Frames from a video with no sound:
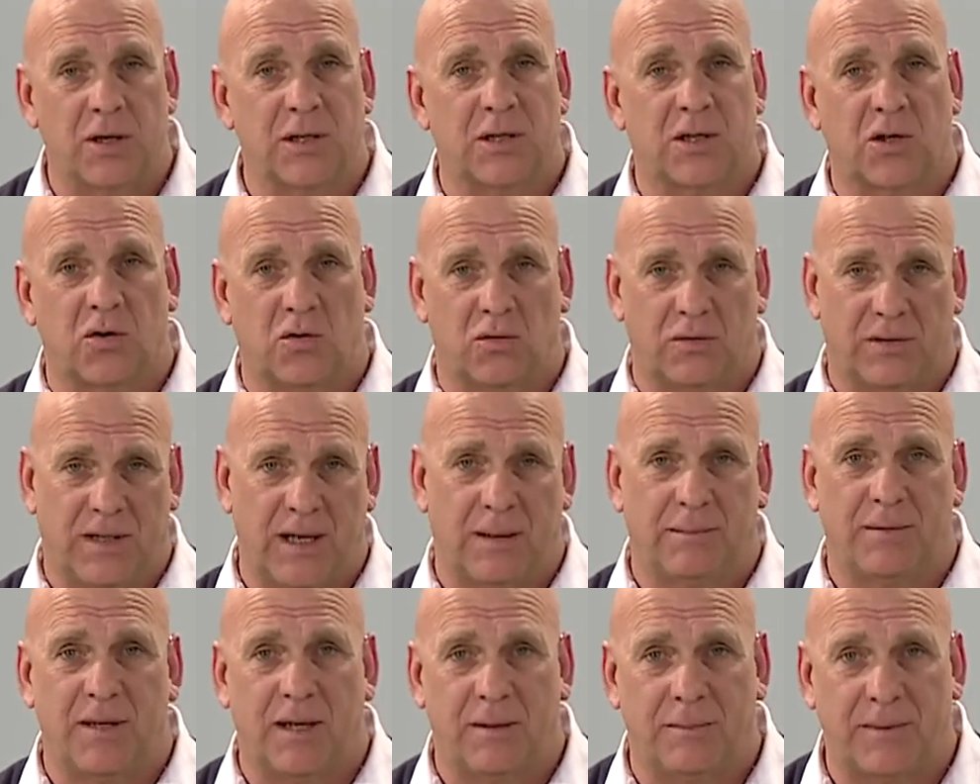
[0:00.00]
It's called
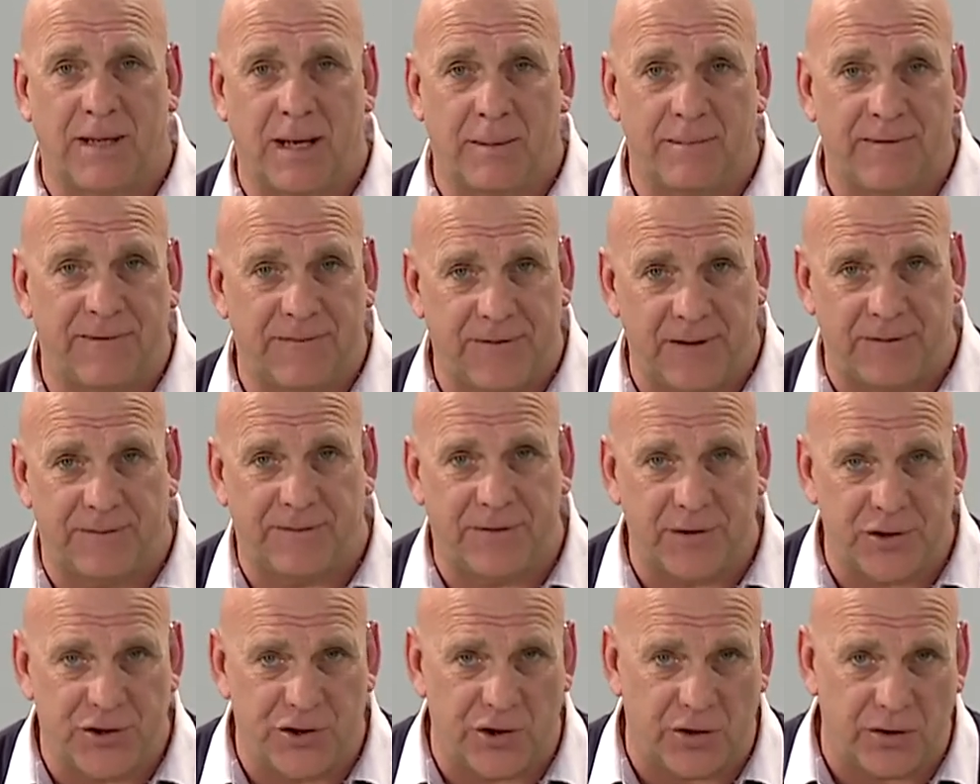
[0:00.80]

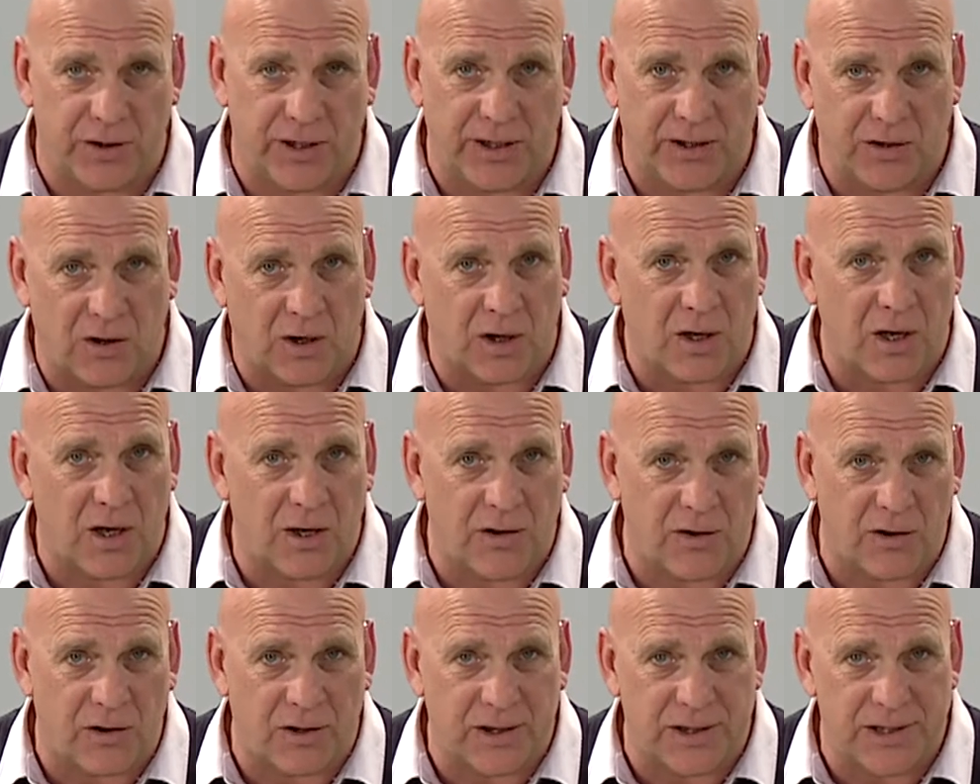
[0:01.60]

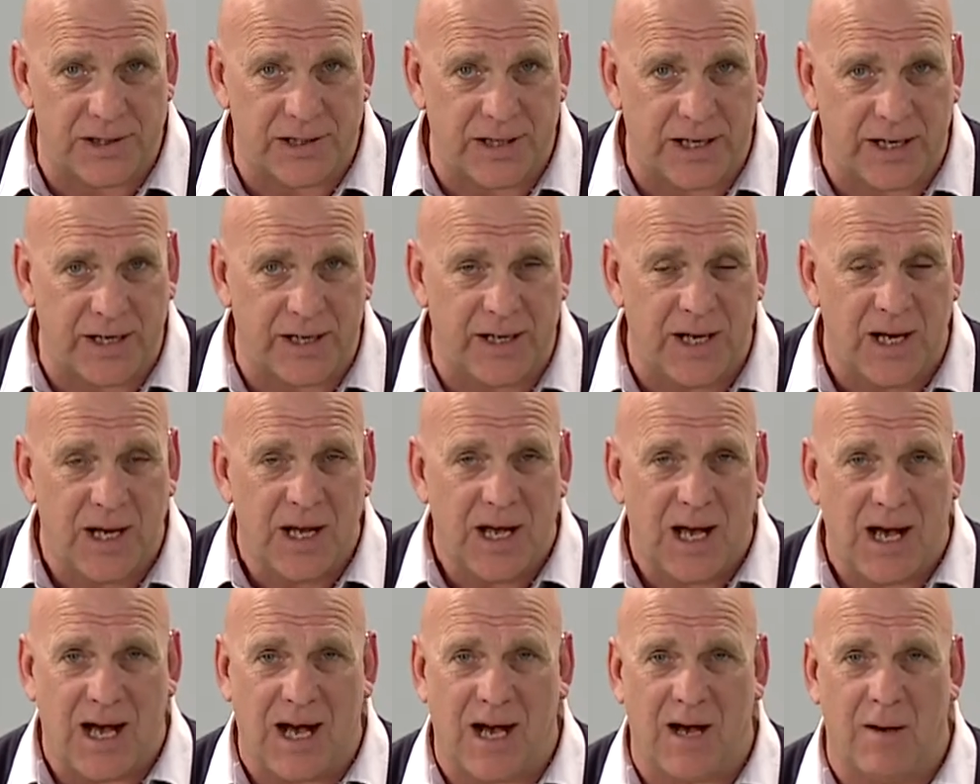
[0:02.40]

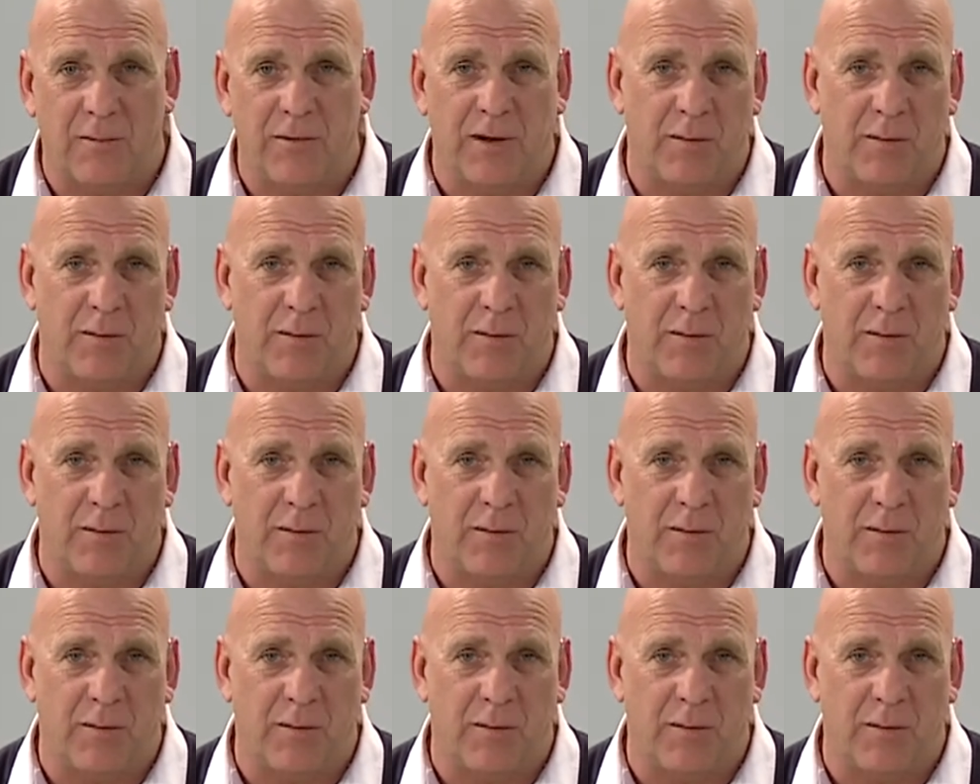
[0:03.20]
www.fitforduty.co.nz.